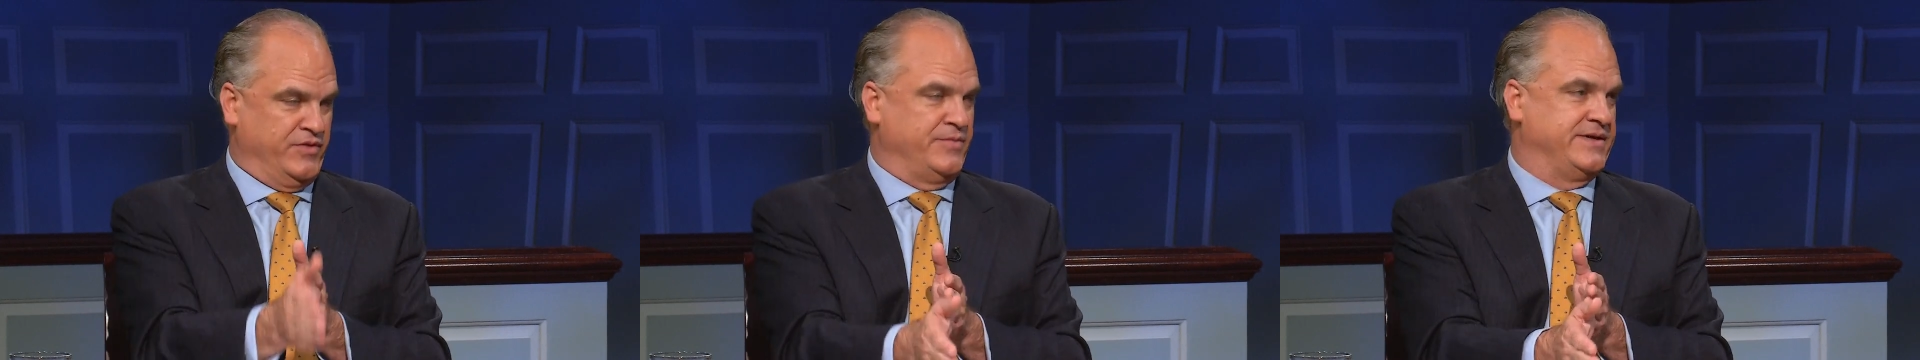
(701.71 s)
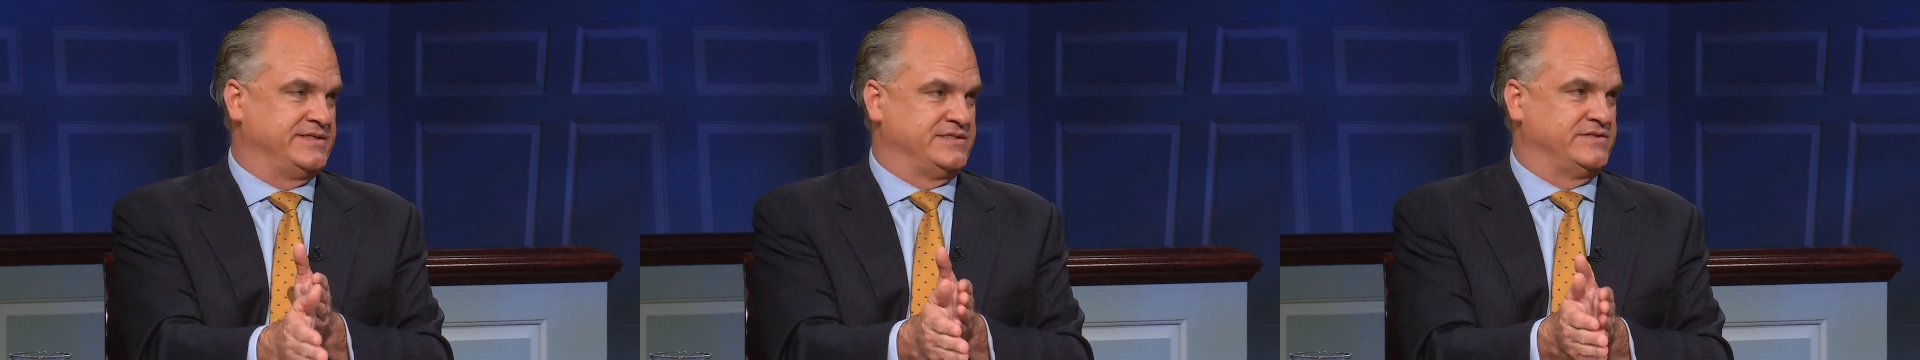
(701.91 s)
on
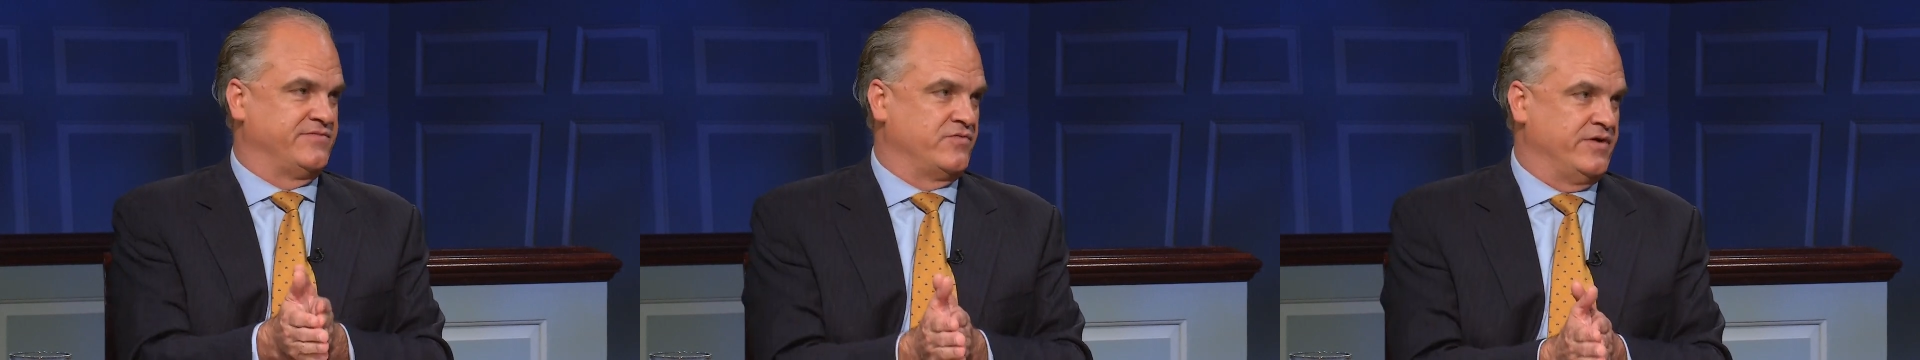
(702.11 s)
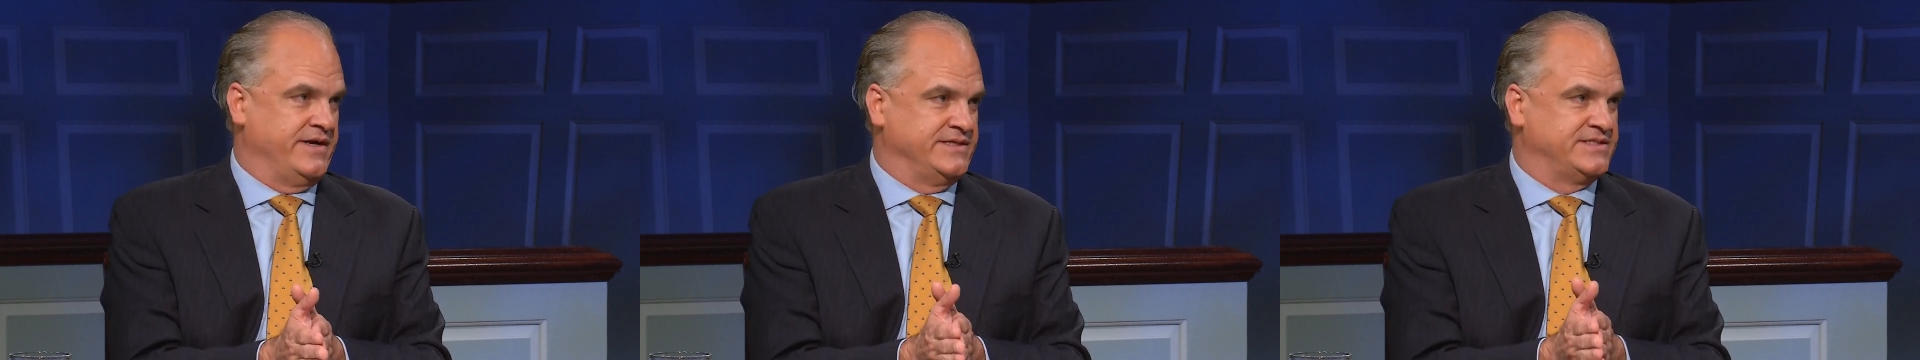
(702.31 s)
the basis
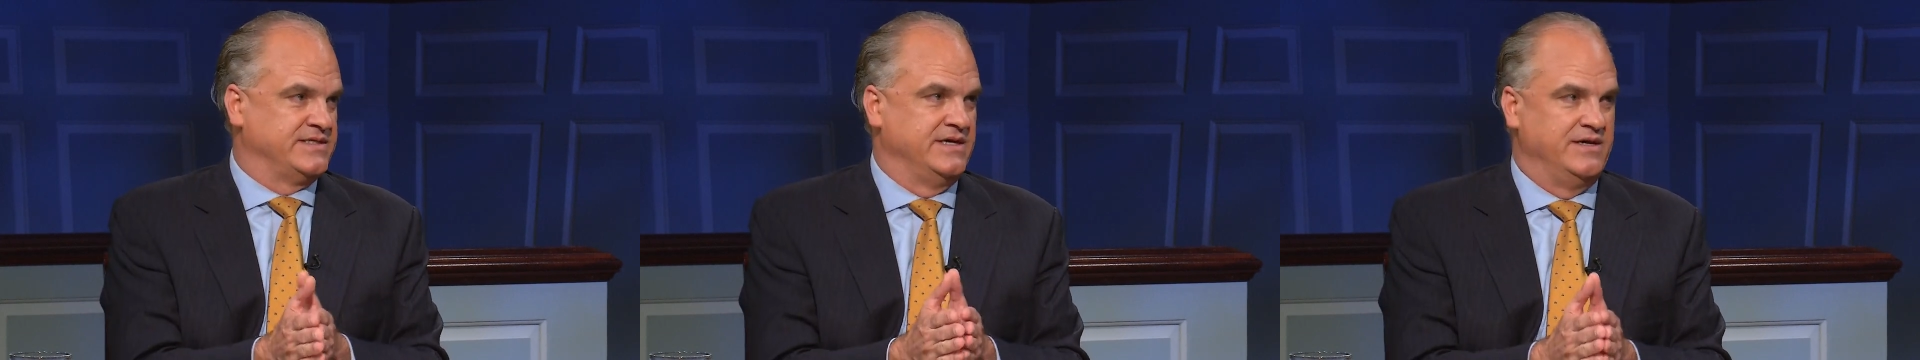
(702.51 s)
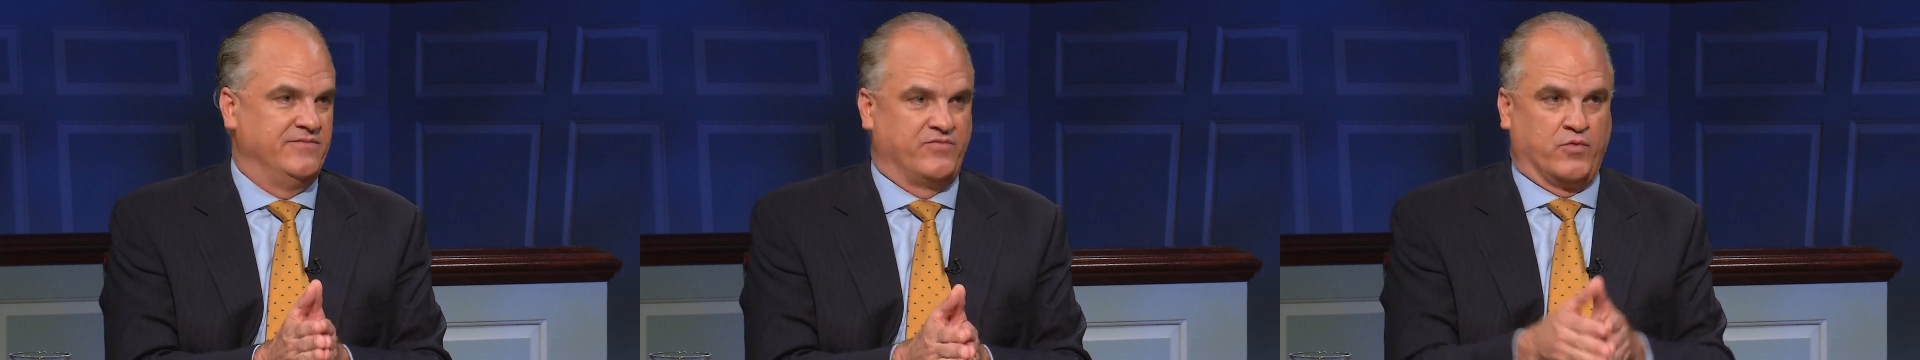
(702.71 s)
of
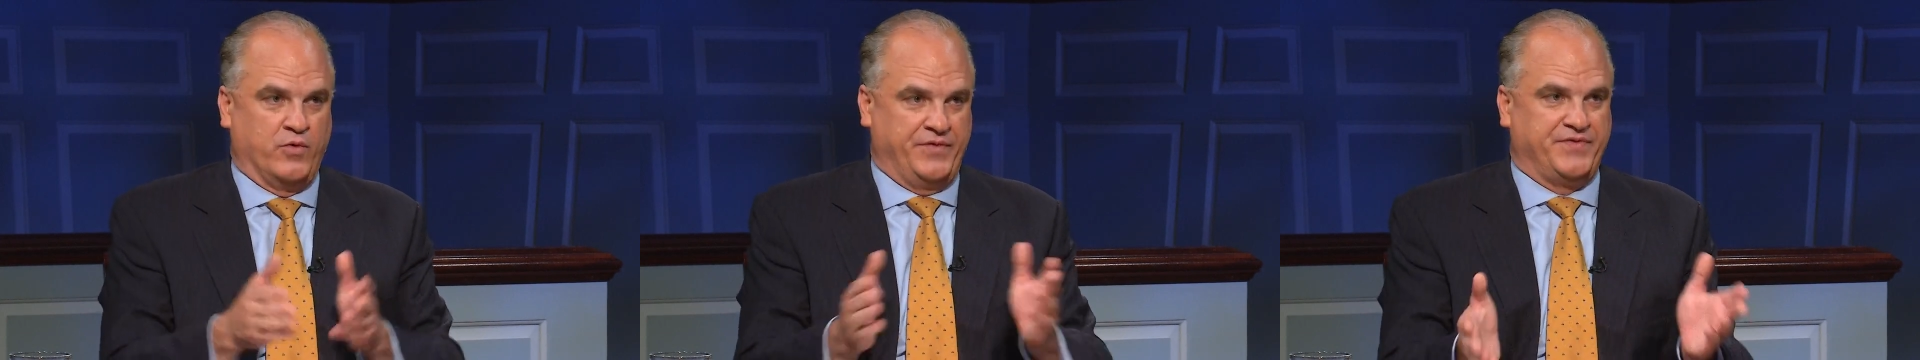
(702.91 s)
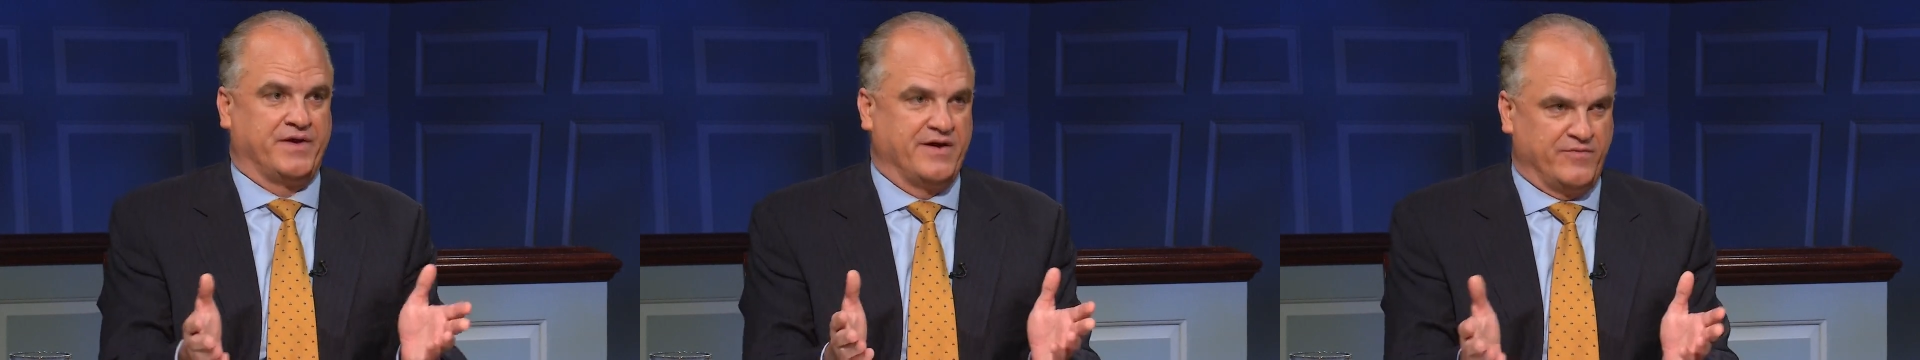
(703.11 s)
race, for
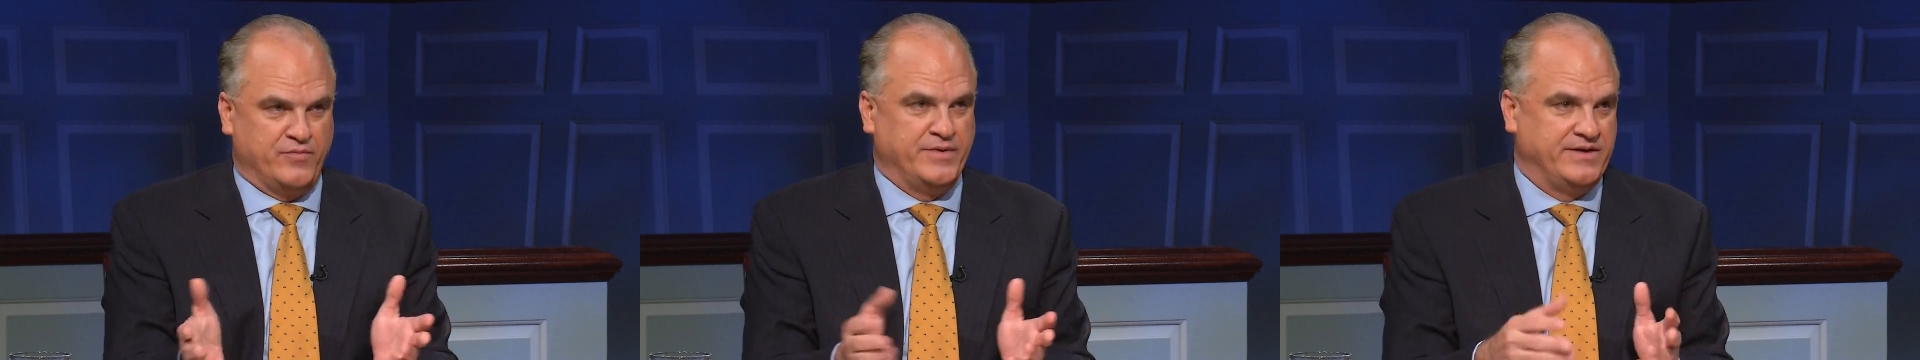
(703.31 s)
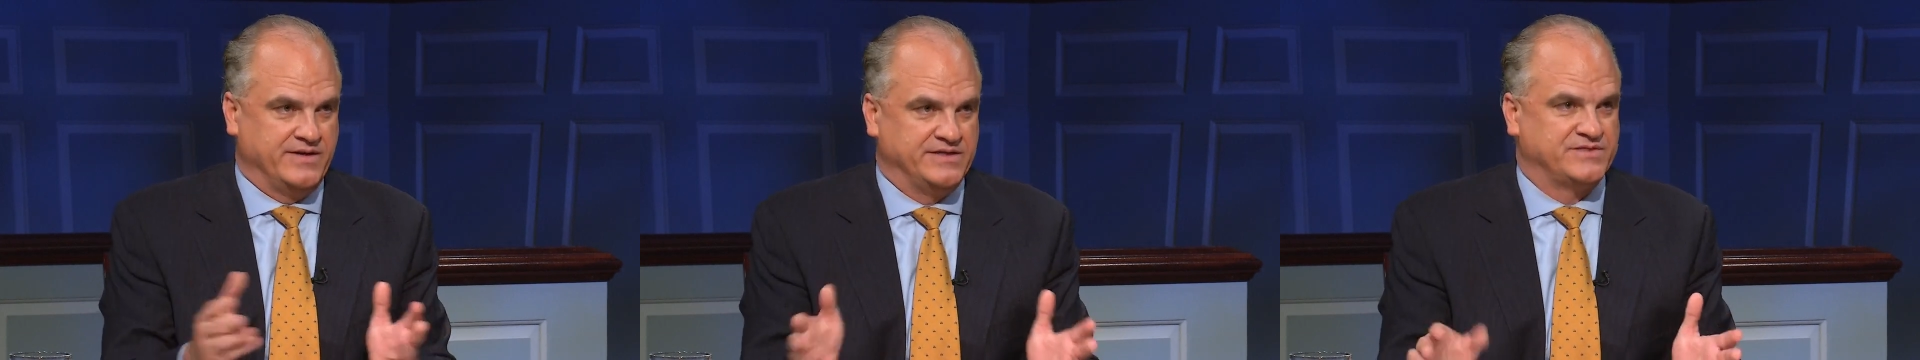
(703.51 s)
what the
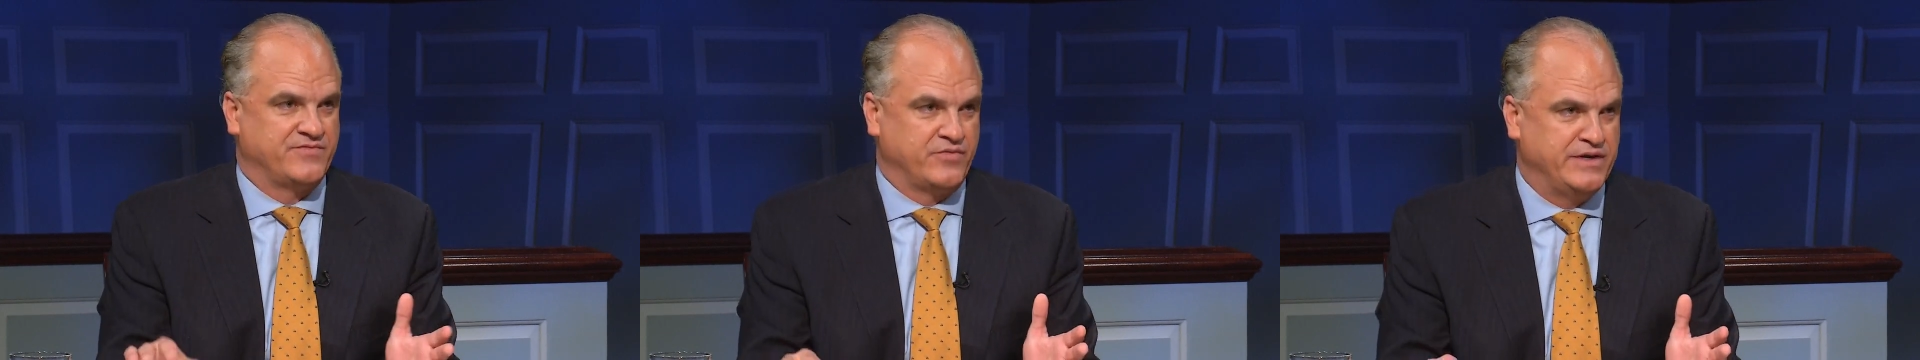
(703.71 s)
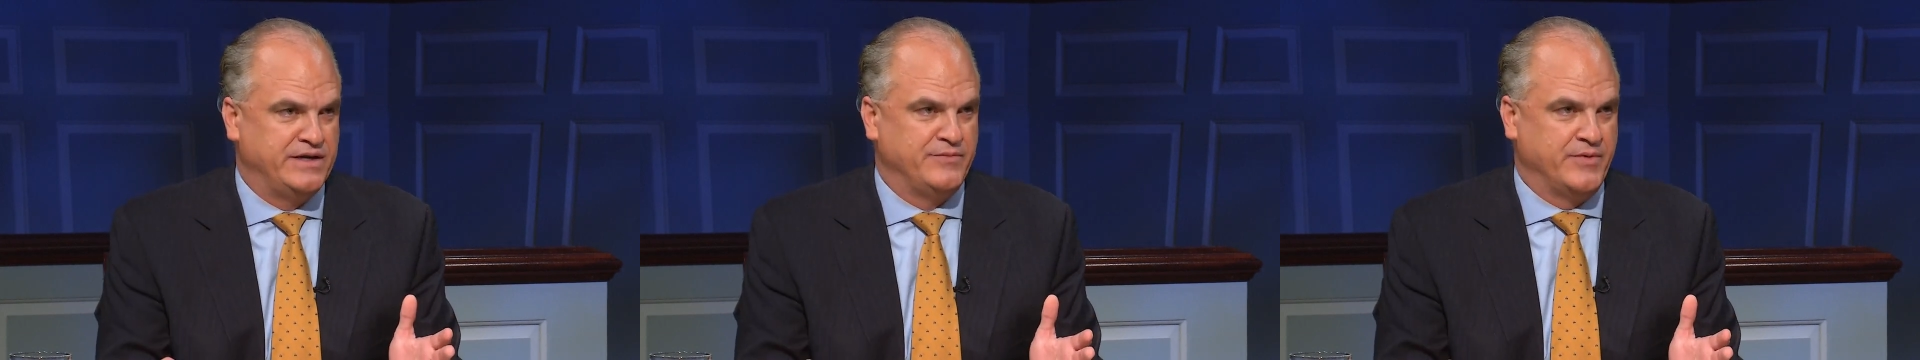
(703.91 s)
government does for